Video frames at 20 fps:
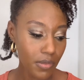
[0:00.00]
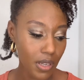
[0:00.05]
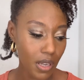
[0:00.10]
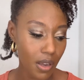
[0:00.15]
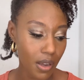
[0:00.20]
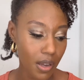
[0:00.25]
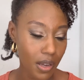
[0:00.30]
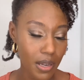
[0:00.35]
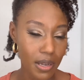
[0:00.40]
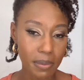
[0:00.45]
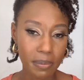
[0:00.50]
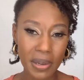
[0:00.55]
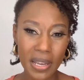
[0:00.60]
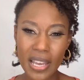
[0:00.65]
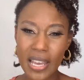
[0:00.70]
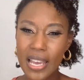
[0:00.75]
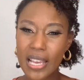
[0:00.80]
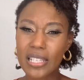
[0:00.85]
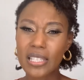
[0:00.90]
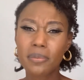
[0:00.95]
and
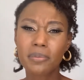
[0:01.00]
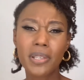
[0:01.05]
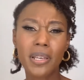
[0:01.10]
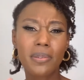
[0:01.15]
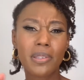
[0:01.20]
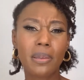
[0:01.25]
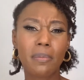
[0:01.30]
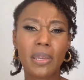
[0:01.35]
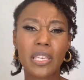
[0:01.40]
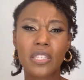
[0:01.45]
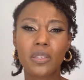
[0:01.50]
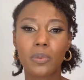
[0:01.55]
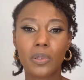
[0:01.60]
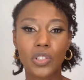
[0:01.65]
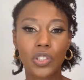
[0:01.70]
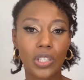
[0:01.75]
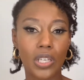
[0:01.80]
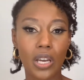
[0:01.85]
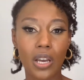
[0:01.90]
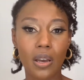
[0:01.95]
sometimes I may
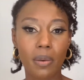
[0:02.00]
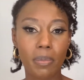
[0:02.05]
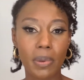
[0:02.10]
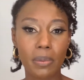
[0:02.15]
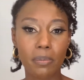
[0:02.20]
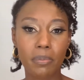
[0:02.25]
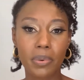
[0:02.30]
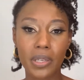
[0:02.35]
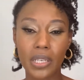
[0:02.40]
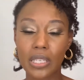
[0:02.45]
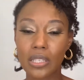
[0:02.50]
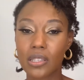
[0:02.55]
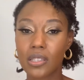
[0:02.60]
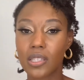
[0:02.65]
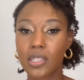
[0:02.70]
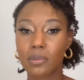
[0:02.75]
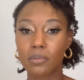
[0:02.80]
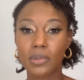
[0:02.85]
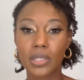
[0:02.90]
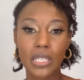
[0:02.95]
switch it up and put in
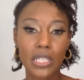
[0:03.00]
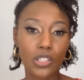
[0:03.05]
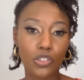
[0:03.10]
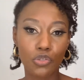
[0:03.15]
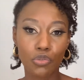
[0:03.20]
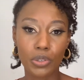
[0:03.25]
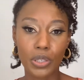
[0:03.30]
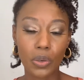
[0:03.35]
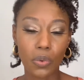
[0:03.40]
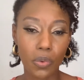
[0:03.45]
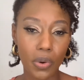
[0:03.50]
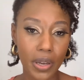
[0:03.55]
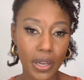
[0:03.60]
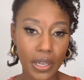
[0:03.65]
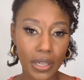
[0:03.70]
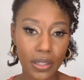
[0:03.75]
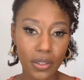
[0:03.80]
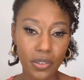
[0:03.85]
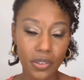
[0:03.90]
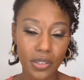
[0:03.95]
some tea tree
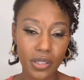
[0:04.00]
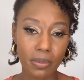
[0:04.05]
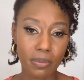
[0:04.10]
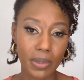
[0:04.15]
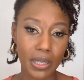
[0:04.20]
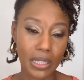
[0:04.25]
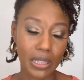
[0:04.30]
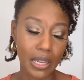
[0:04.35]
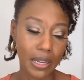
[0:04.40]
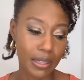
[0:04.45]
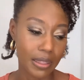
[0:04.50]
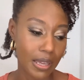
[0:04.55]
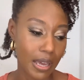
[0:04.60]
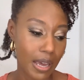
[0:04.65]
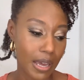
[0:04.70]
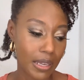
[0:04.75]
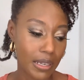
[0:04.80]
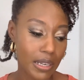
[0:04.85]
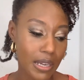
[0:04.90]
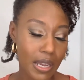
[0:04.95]
oil or something like
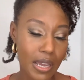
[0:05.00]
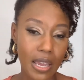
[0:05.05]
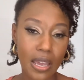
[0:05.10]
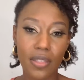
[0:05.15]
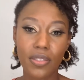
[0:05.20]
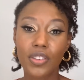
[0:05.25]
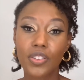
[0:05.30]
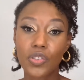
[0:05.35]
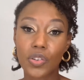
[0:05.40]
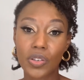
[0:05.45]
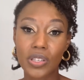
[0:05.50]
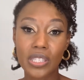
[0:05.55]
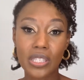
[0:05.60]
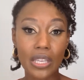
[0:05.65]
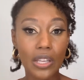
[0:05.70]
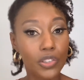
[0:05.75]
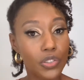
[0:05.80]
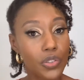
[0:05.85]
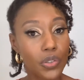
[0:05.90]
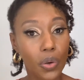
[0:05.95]
that. And these are
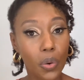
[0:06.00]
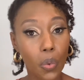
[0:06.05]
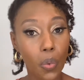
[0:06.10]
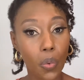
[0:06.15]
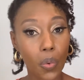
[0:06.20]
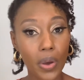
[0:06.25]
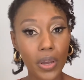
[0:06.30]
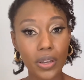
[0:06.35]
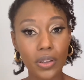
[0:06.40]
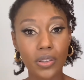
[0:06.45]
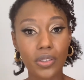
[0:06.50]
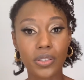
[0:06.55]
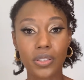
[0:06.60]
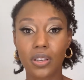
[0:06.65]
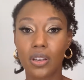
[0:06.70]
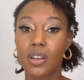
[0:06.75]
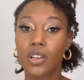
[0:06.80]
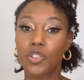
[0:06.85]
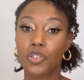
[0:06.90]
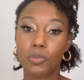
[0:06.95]
essential oils,
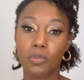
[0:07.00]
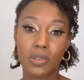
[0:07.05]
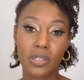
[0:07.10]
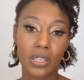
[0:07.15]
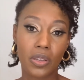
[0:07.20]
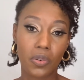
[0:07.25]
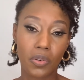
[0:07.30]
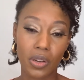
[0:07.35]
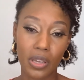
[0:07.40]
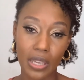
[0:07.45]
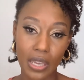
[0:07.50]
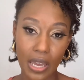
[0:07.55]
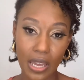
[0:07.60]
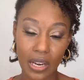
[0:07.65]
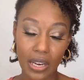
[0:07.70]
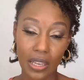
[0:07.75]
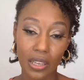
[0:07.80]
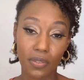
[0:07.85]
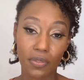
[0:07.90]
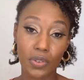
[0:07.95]
100%
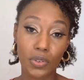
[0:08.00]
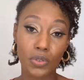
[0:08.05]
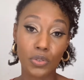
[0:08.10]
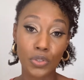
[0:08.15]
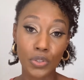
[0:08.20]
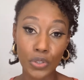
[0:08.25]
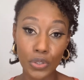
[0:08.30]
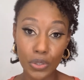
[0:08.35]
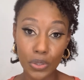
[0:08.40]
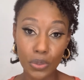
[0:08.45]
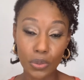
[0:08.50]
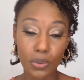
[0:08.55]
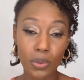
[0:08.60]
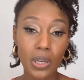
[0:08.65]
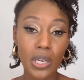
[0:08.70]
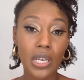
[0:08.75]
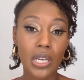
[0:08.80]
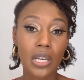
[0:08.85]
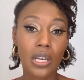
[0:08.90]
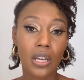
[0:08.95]
organic. If you do
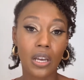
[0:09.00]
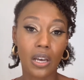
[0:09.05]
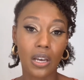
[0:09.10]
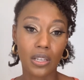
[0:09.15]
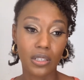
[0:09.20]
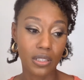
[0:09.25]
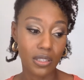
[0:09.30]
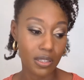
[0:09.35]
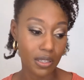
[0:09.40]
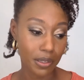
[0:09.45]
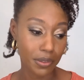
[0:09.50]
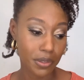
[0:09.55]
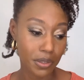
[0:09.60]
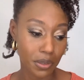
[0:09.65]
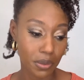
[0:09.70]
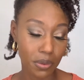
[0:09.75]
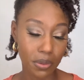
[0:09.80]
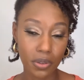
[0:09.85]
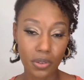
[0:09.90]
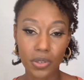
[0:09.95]
decide to
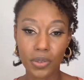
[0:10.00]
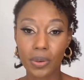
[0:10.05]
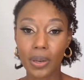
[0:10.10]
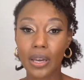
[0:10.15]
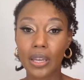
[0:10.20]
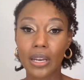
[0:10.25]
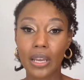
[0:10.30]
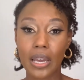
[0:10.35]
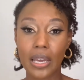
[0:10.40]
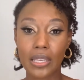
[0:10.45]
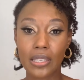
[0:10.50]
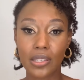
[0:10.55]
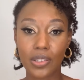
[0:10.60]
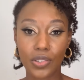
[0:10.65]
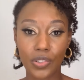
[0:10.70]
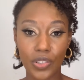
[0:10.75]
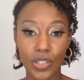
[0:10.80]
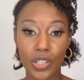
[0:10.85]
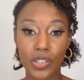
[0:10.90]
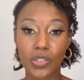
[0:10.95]
go this route, I
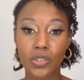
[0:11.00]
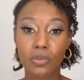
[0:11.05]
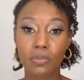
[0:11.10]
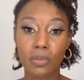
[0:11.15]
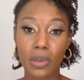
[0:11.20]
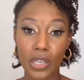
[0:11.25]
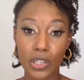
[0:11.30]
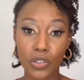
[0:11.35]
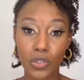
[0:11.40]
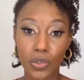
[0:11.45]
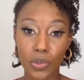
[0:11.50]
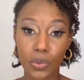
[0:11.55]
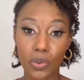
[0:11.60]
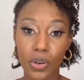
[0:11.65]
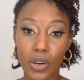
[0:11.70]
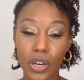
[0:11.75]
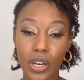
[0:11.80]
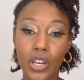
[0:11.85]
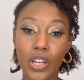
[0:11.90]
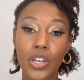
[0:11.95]
suggest you make
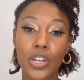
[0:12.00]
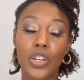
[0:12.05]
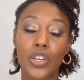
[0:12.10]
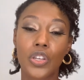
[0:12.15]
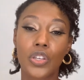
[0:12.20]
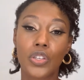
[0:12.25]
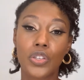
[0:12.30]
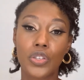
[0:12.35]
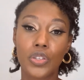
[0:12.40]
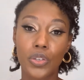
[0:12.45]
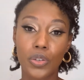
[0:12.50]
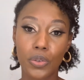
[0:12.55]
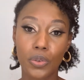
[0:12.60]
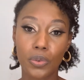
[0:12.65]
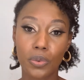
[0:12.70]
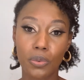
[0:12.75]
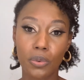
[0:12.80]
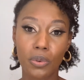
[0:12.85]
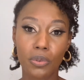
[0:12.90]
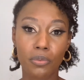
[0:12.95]
sure
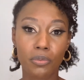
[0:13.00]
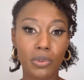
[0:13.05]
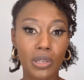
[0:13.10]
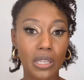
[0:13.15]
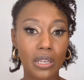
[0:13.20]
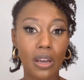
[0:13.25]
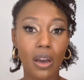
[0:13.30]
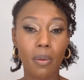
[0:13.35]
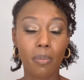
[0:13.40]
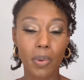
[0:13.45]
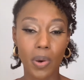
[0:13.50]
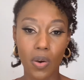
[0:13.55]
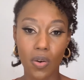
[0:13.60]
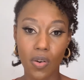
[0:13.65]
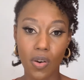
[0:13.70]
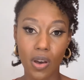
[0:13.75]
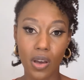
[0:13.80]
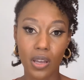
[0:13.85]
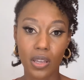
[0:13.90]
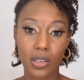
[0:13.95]
you read up
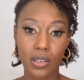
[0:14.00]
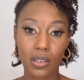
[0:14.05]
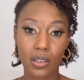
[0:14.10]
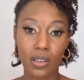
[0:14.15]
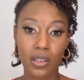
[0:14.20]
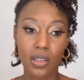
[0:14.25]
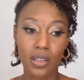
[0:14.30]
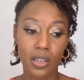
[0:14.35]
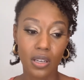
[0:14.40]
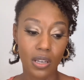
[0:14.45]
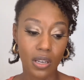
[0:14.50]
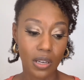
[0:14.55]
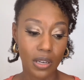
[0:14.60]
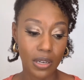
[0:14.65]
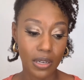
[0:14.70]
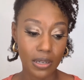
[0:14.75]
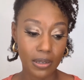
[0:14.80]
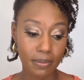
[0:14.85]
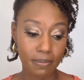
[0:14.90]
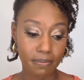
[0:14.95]
on
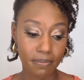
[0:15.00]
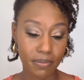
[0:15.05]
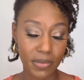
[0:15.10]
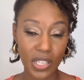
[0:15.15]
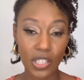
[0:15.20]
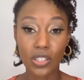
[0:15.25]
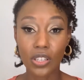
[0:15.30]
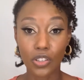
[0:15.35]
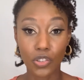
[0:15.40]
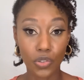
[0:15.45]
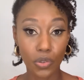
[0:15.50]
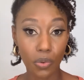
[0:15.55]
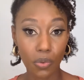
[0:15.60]
essential